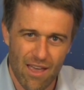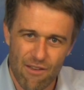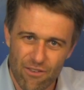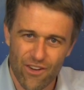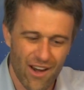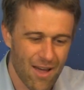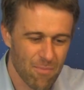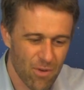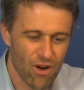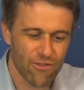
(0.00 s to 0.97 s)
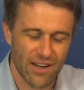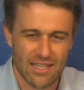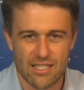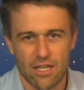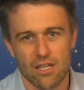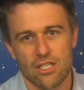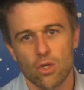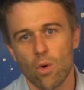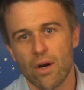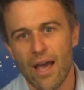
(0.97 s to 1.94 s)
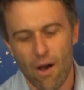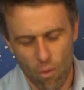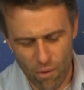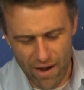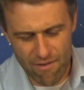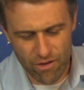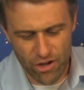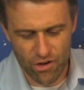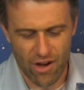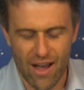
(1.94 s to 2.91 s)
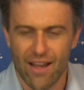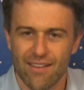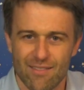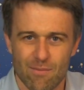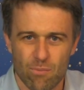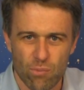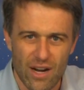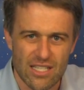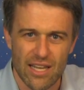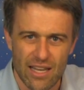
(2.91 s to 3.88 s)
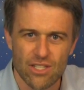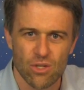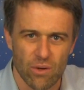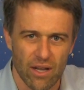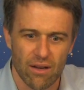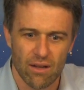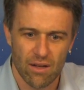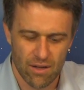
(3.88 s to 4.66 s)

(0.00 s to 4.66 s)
If you're not perfect, it's going to squirt out wherever you're not pressing into it.